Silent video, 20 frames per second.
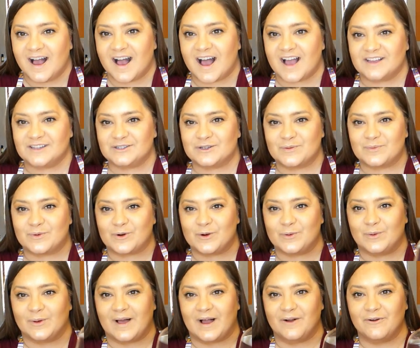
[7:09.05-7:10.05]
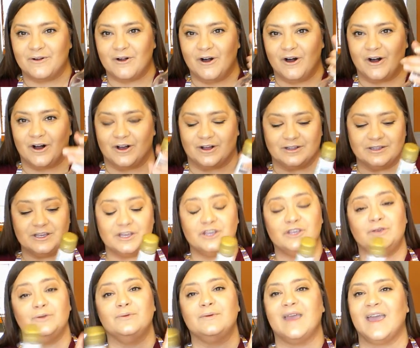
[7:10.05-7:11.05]
isopropyl alcohol,
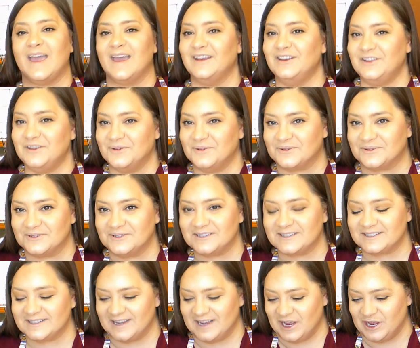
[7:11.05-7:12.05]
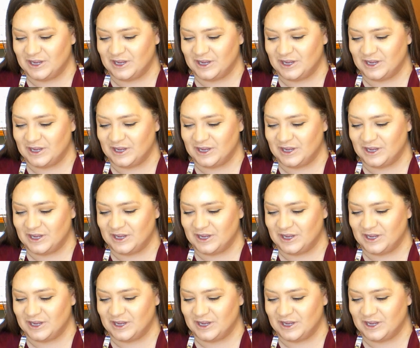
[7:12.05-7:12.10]
you can use